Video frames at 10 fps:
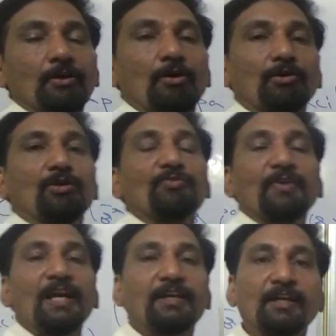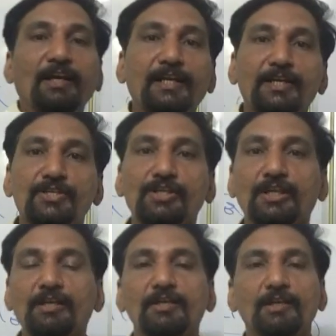lot of electrical
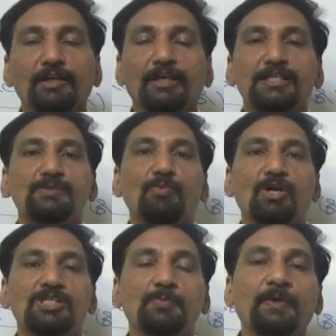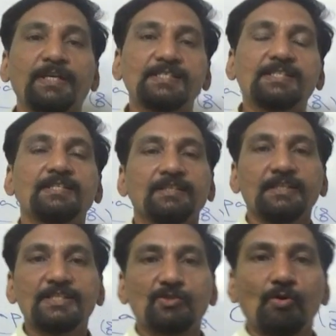energy in a small space
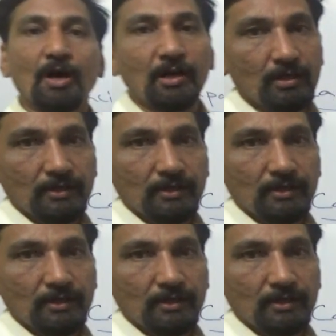is called